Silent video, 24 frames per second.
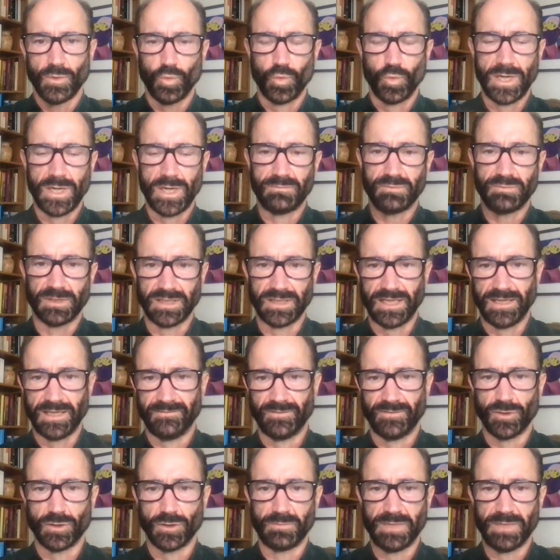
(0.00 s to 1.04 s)
we
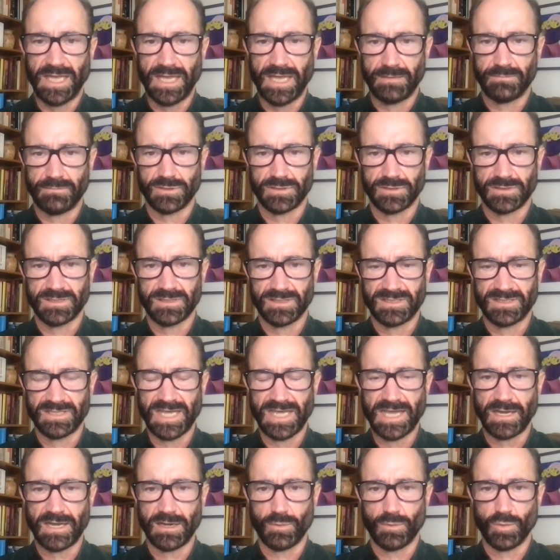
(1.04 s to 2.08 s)
believe you'll be able to
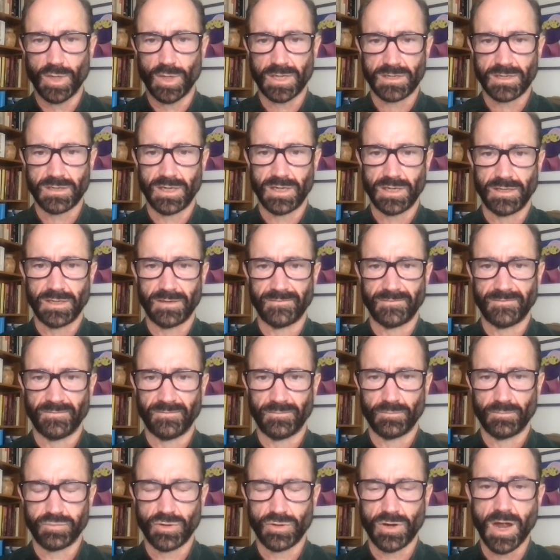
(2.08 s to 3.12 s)
tell what kind of
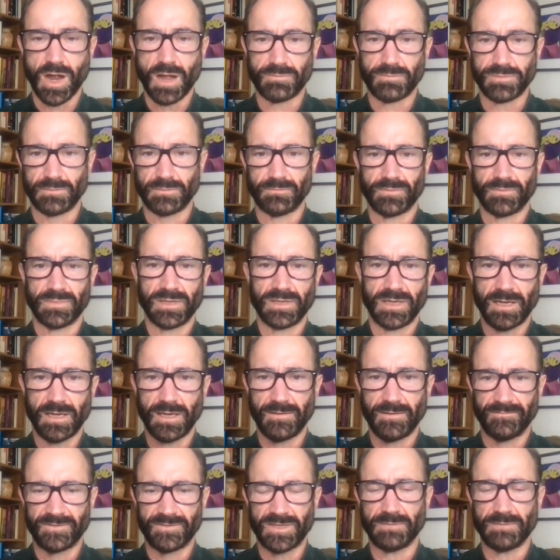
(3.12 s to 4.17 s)
problem
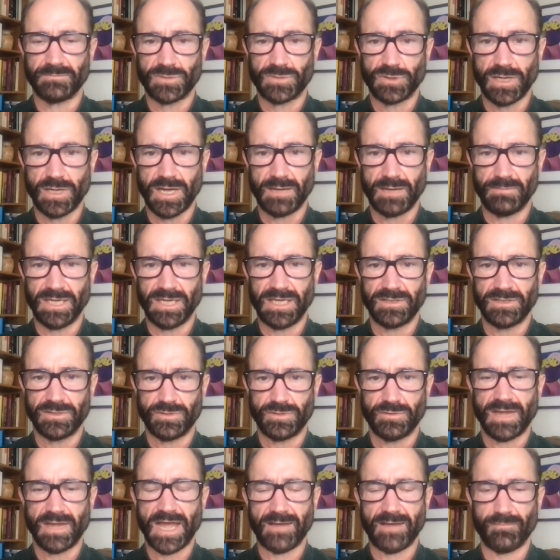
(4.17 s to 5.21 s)
of type two
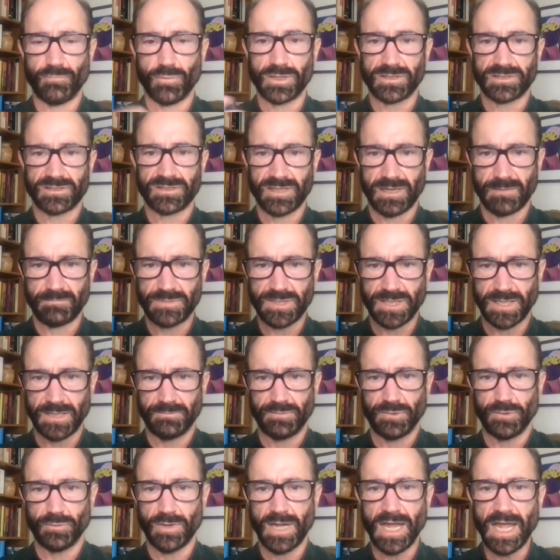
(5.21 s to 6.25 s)
diabetes you have, what
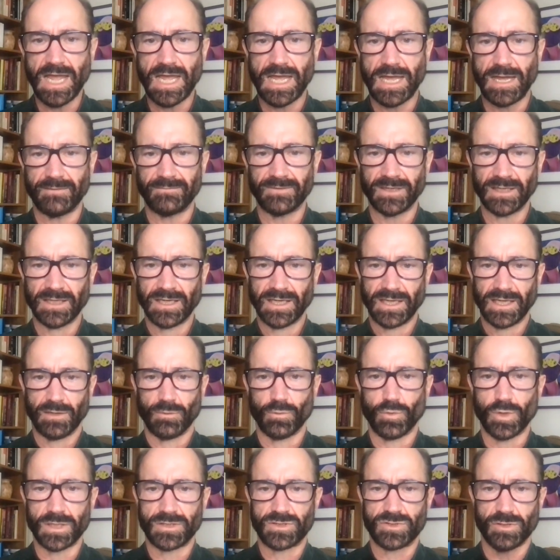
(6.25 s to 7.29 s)
subtype you have, and
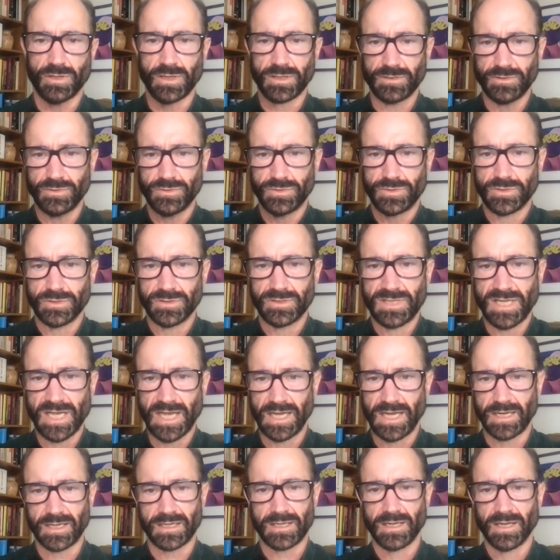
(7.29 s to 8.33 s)
what drug you should
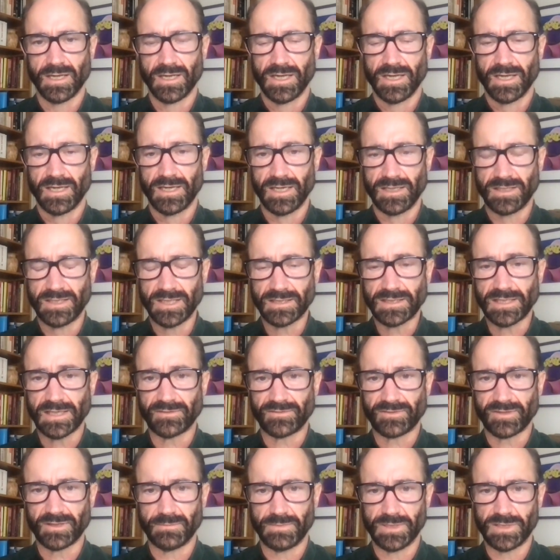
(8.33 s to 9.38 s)
take. And I think
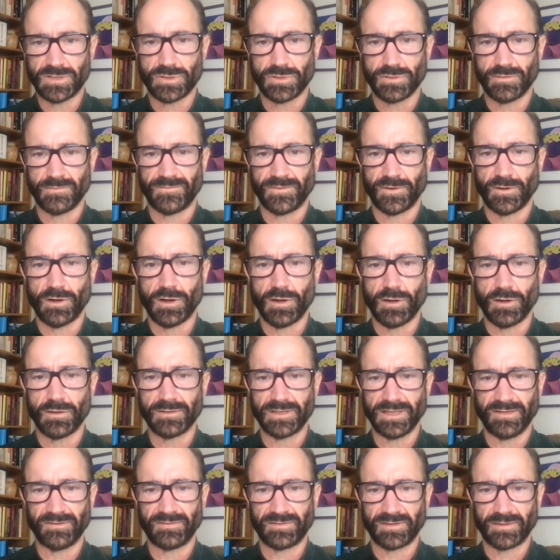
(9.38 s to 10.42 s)
that's going to be true for all
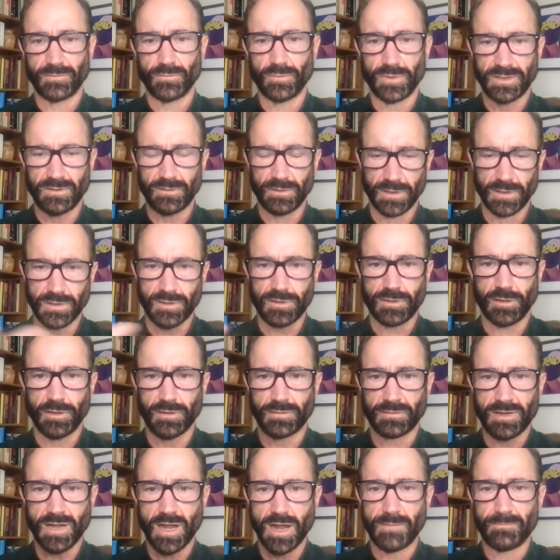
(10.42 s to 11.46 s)
these what are
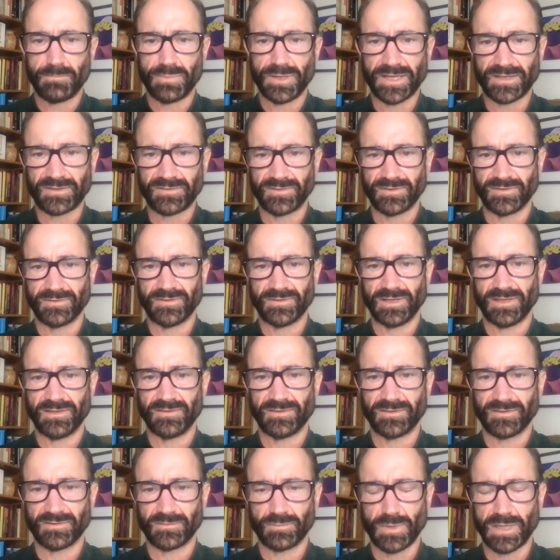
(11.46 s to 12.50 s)
called complex
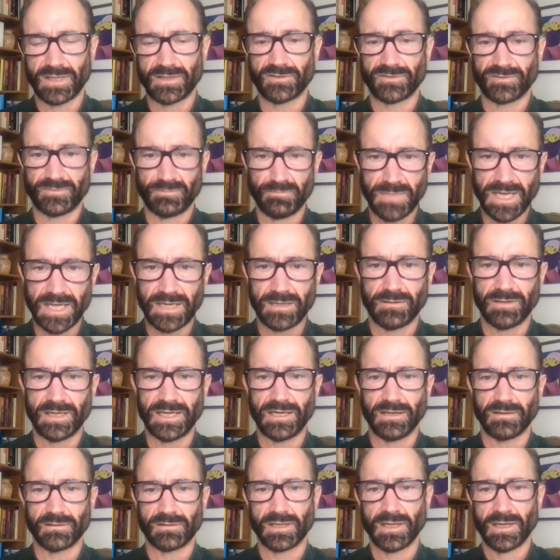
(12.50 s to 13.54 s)
diseases, whether it's mental
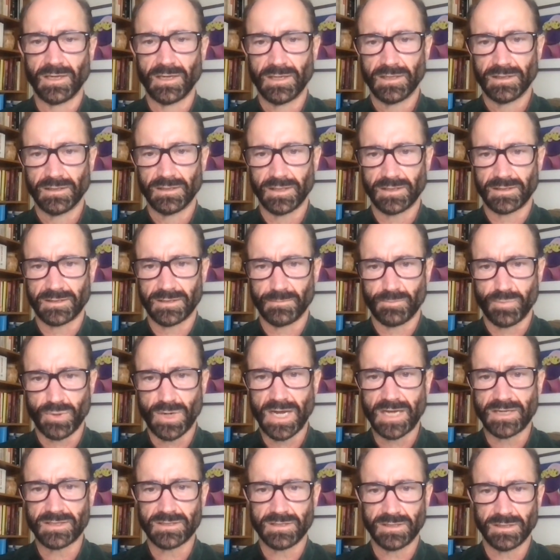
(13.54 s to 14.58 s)
health, like
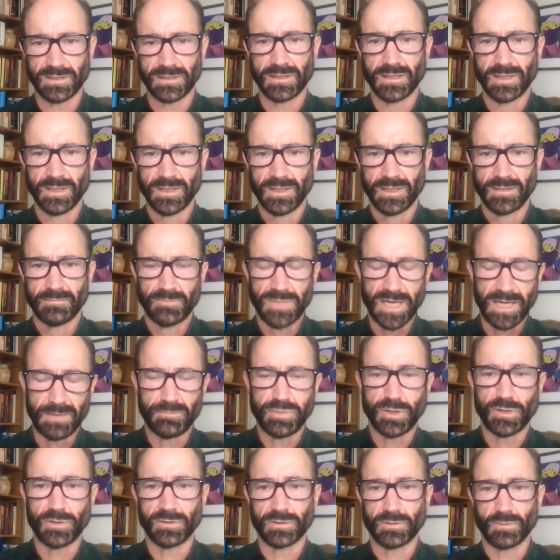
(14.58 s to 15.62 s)
depression,
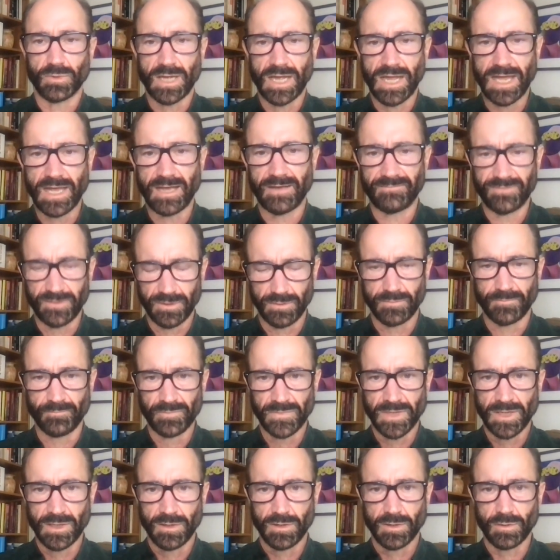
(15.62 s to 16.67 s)
bipolar, what have you,
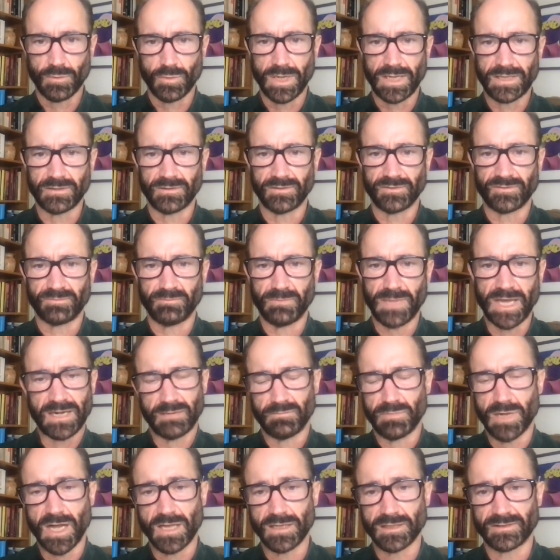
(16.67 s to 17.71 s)
or whether it's
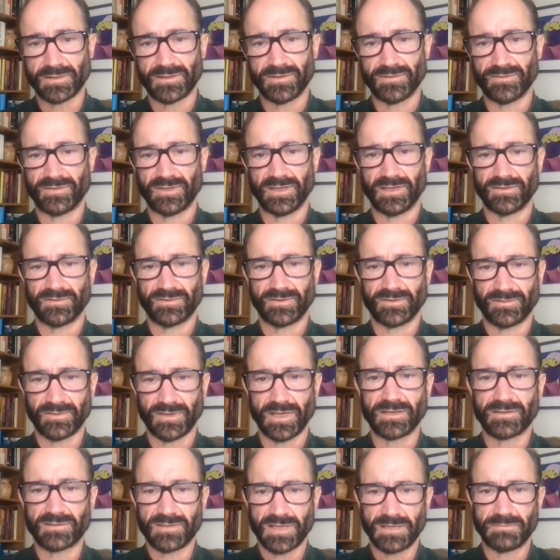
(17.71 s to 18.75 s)
metabolic diseases
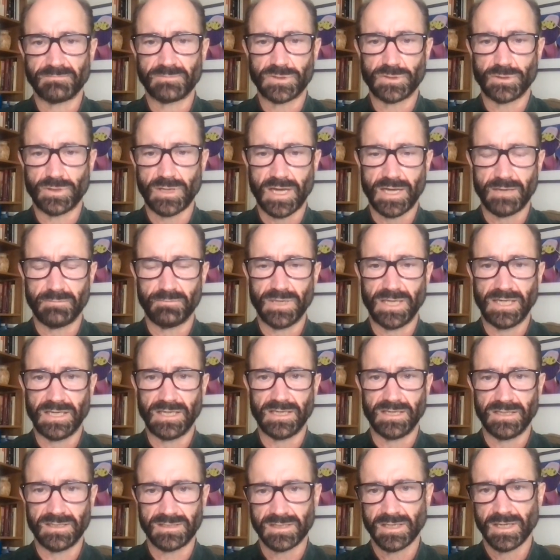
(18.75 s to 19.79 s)
like type two
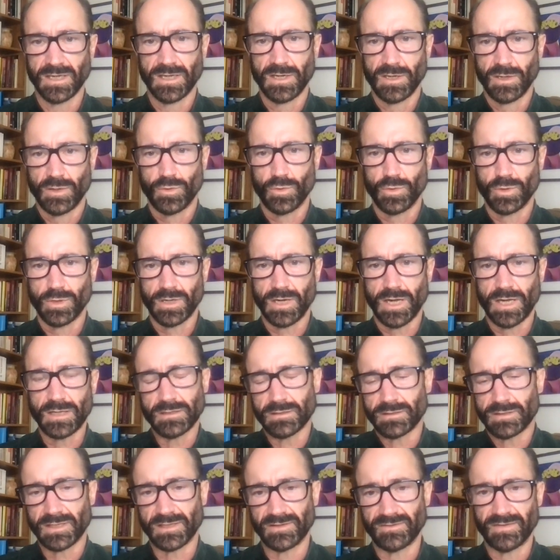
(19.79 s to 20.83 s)
diabetes or
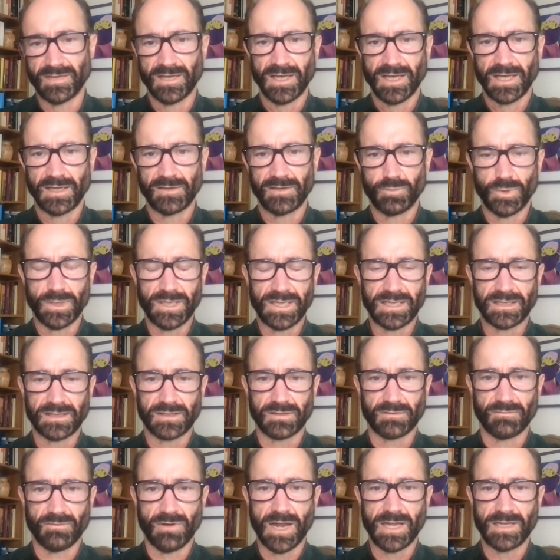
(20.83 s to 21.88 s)
other things. And if we can get
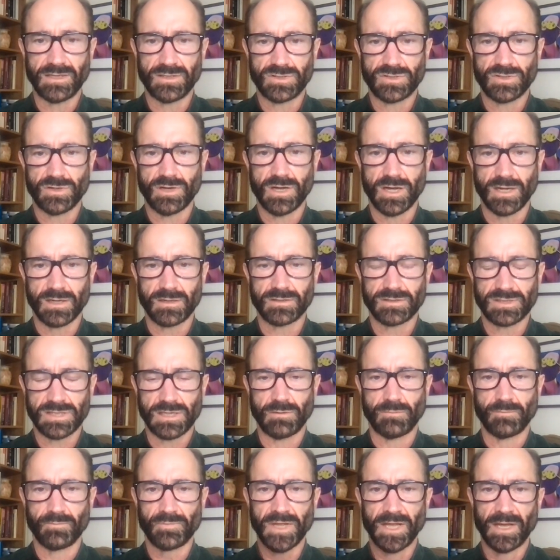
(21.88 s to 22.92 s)
the right drug,
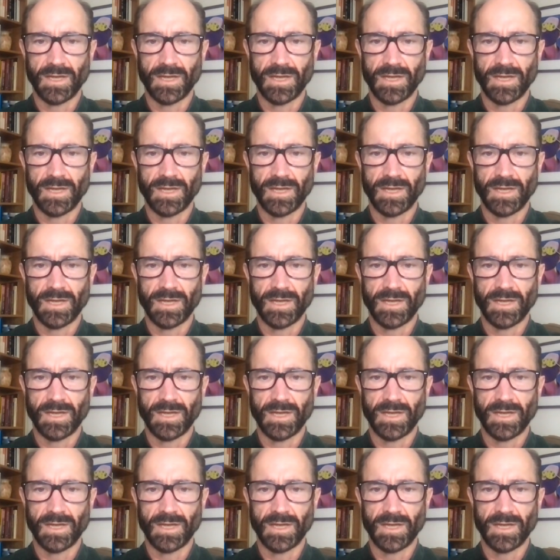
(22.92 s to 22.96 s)
so